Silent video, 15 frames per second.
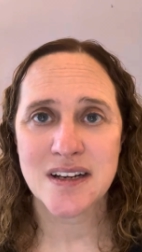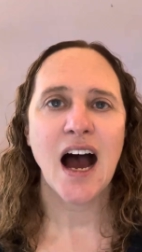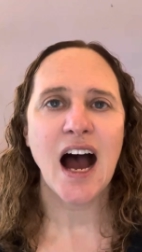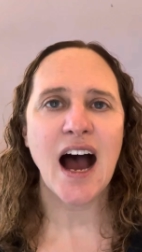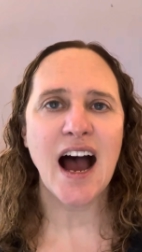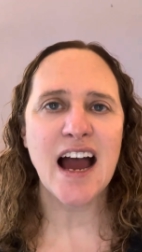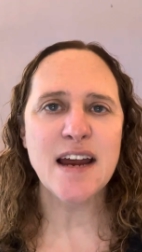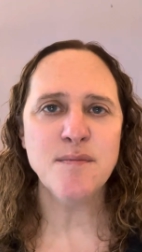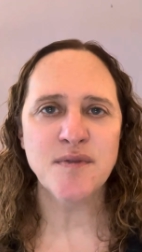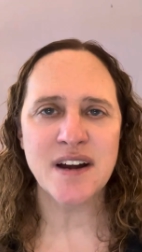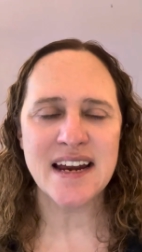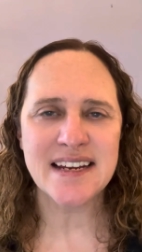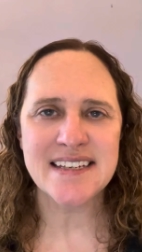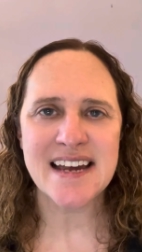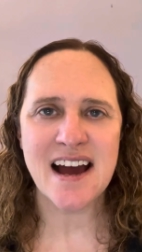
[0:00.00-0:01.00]
I
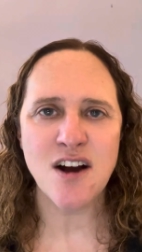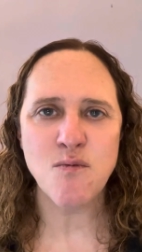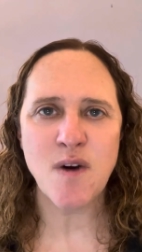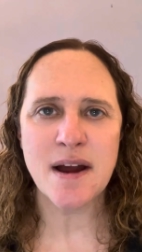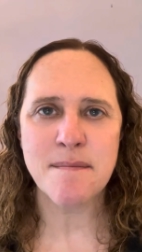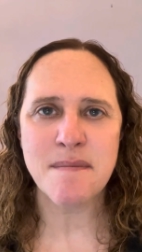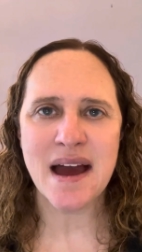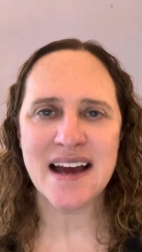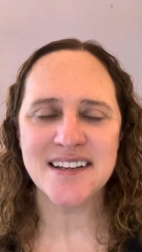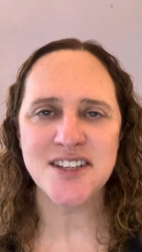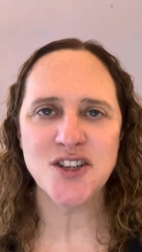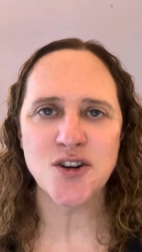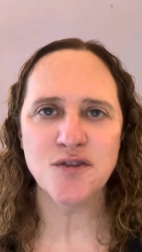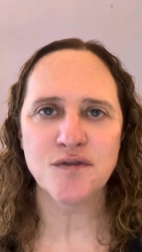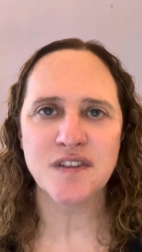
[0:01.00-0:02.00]
break down why
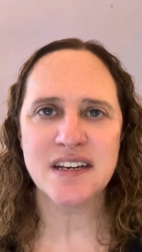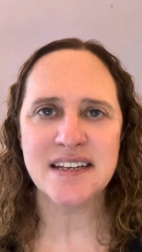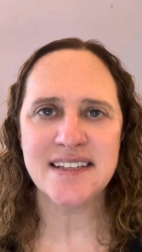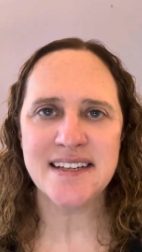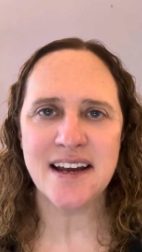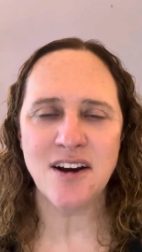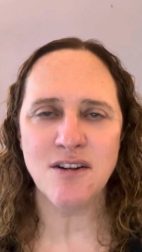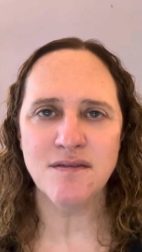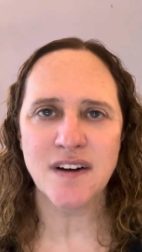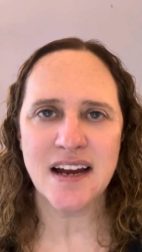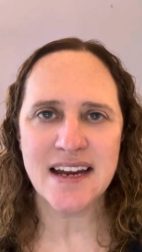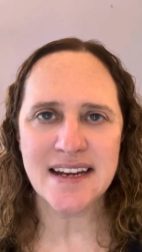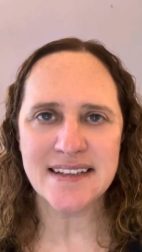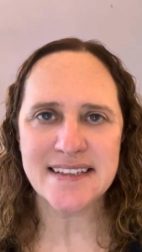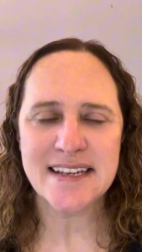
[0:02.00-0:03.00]
Master Resale
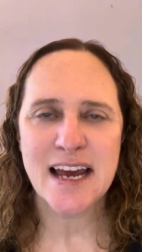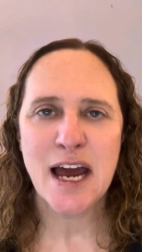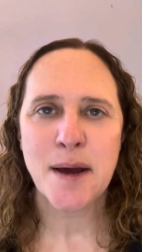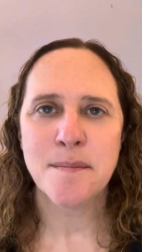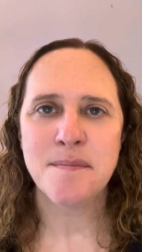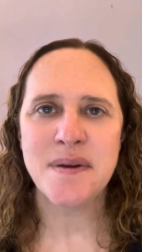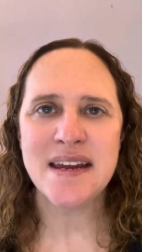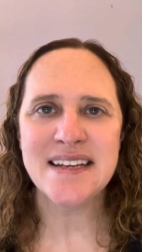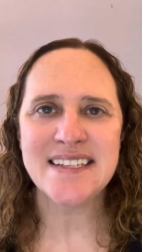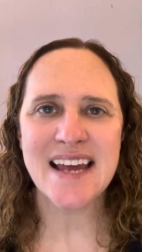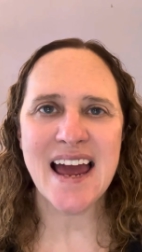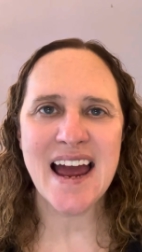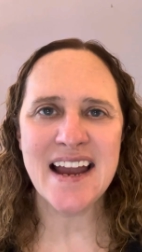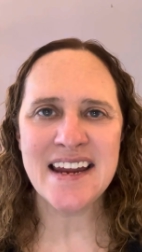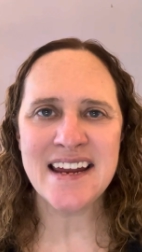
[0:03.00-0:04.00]
Rights beats
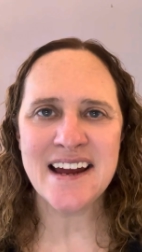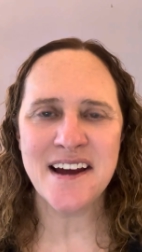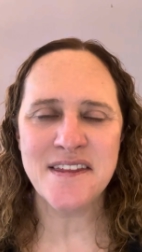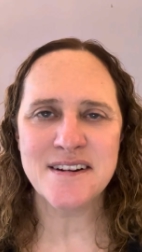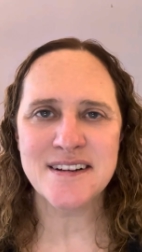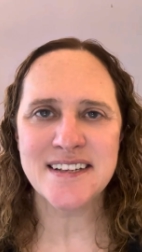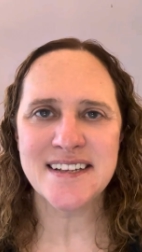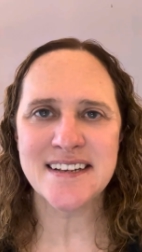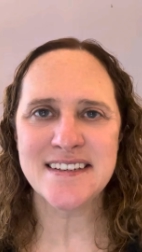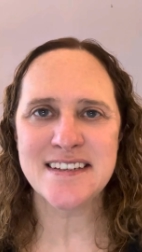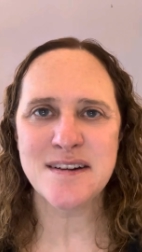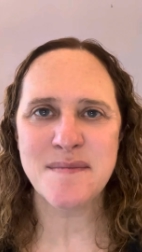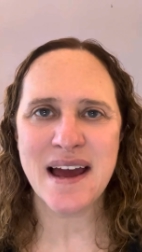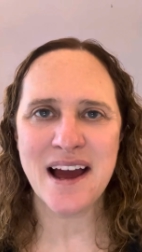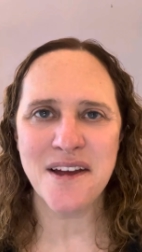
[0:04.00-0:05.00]
any other
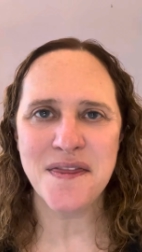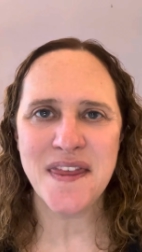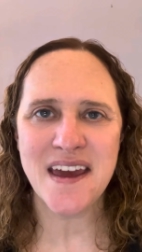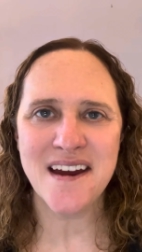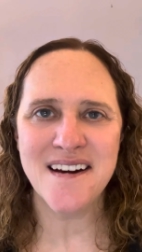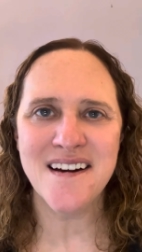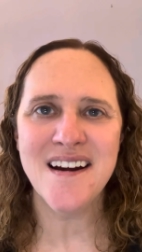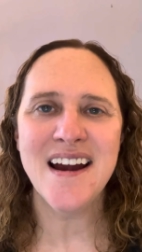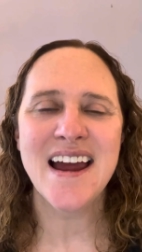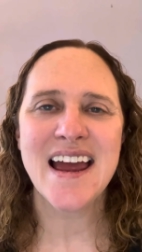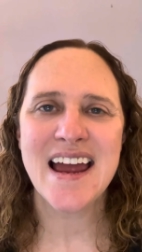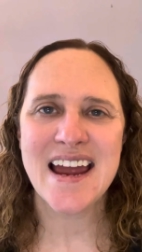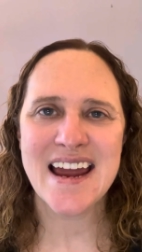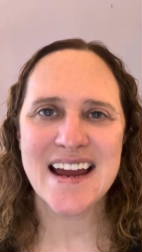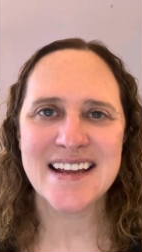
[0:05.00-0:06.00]
system out there,
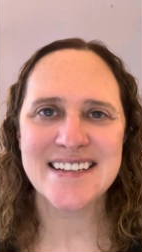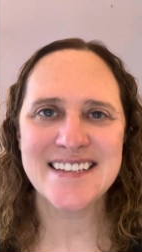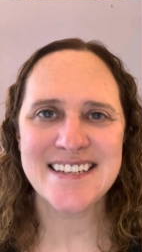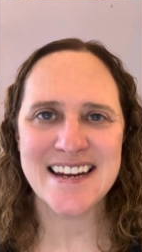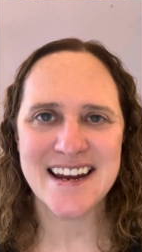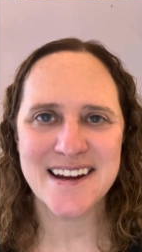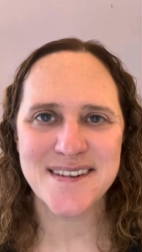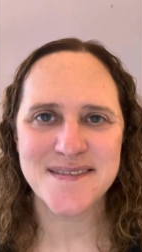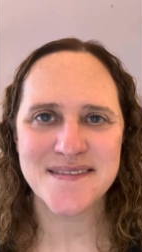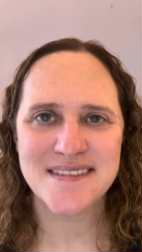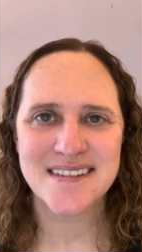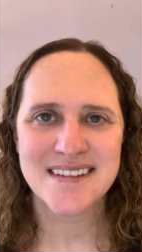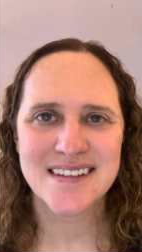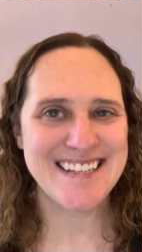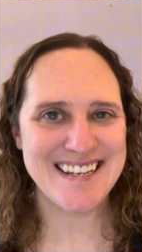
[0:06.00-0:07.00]
hands
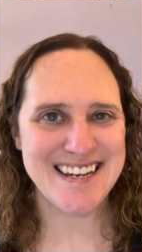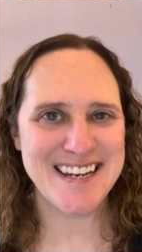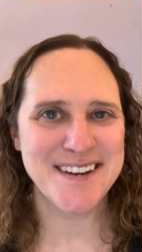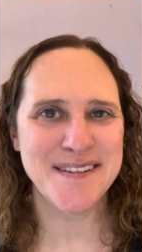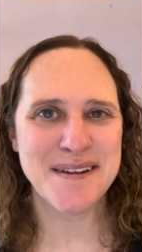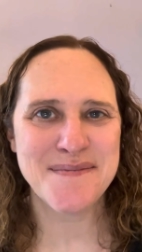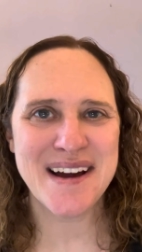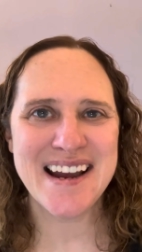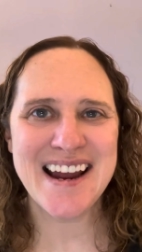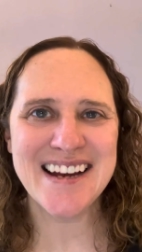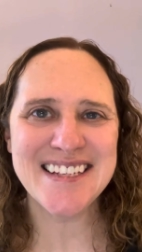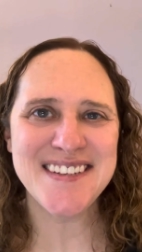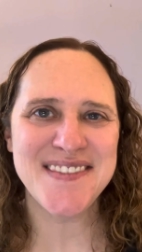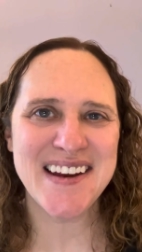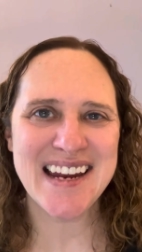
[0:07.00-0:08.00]
down. See you in my
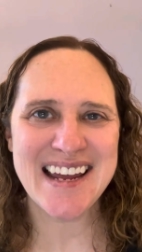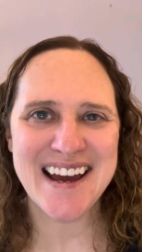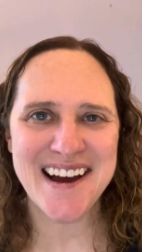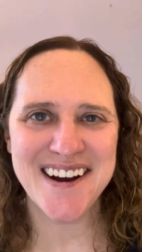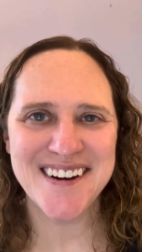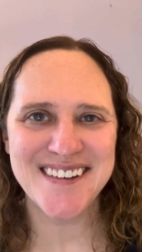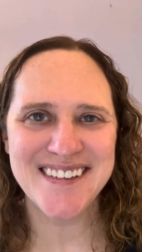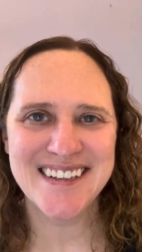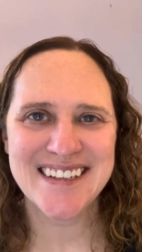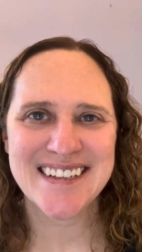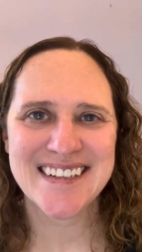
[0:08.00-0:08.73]
next video.